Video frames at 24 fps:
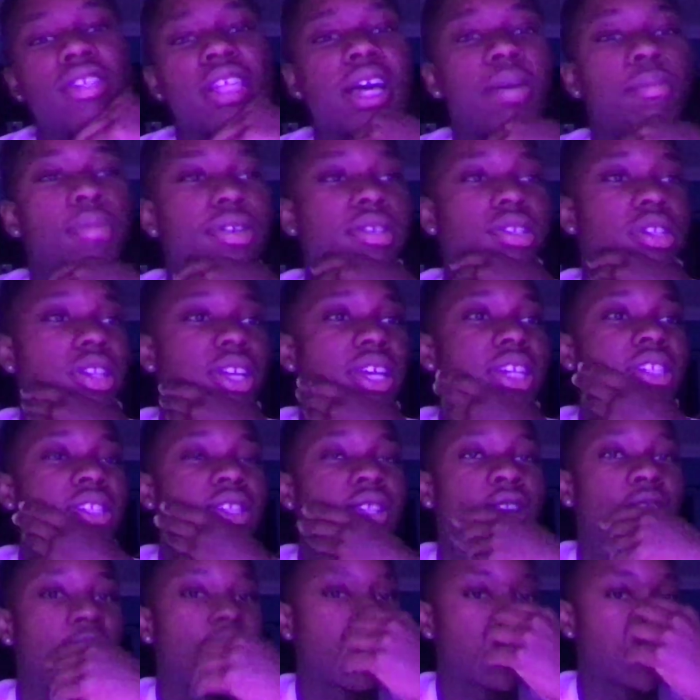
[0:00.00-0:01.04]
that much less than
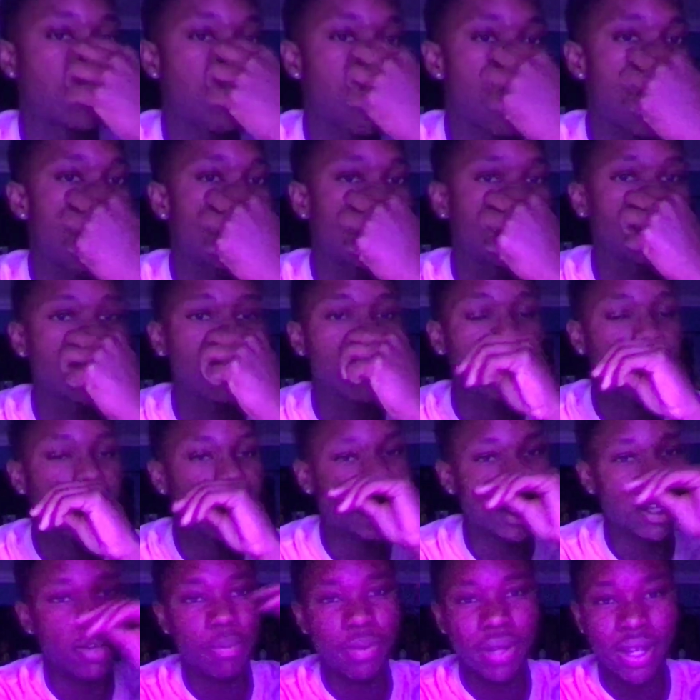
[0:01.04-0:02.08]
like a sprout or something like
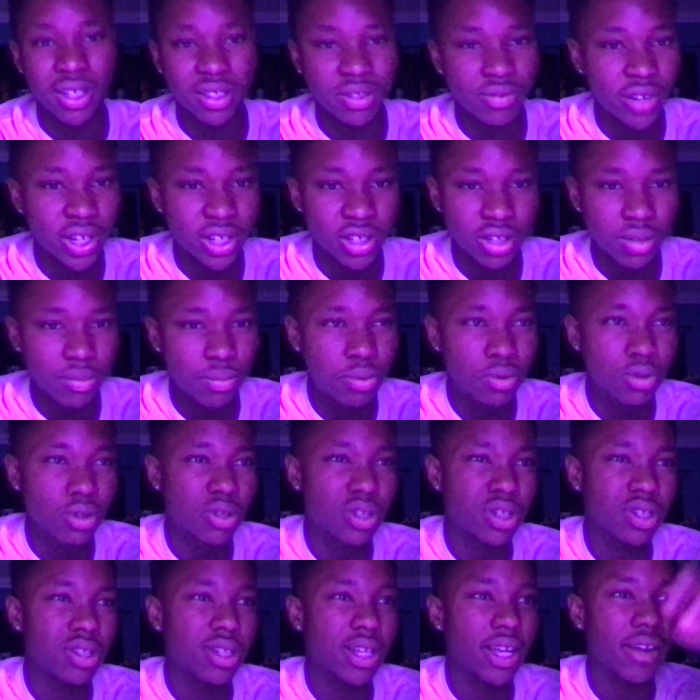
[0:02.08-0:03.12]
that because vegetables are
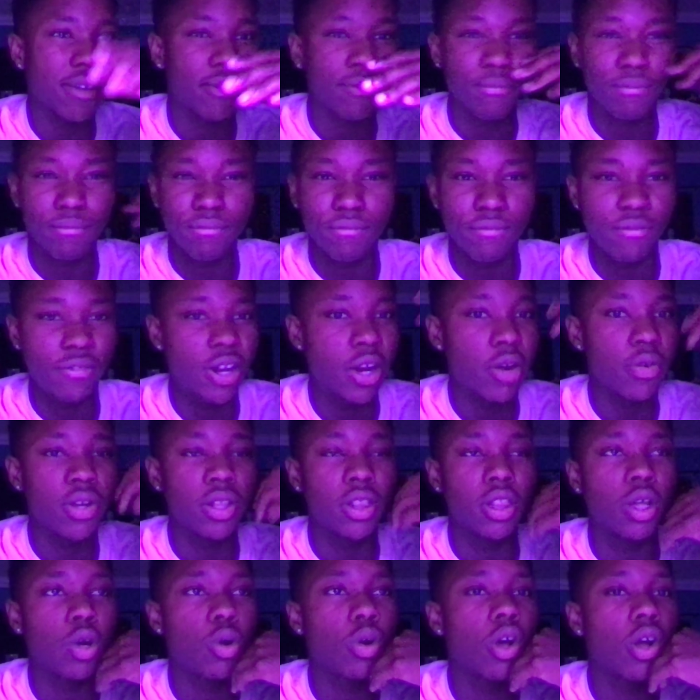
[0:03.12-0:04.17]
just like very
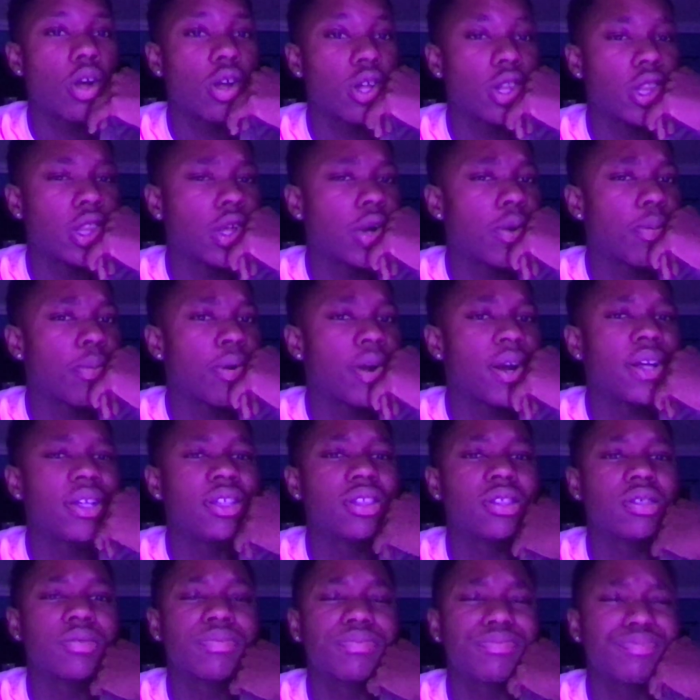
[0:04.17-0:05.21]
low low
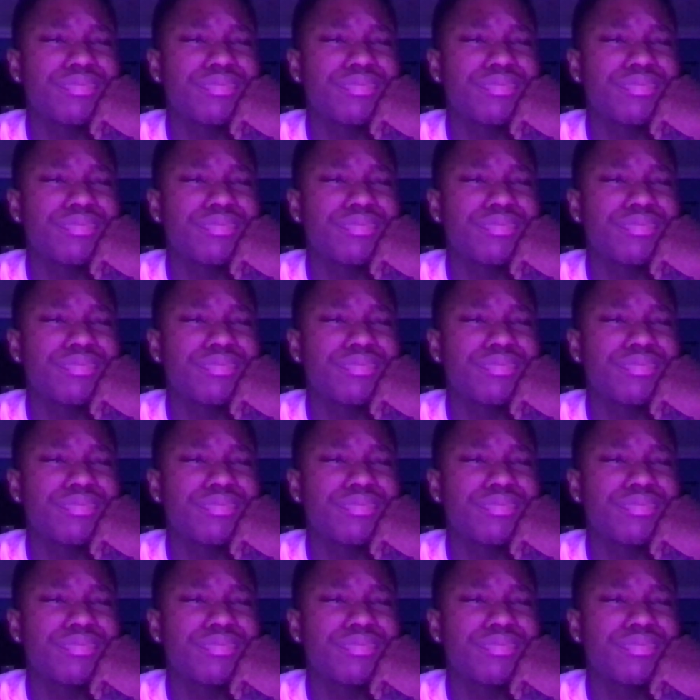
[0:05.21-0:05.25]
price.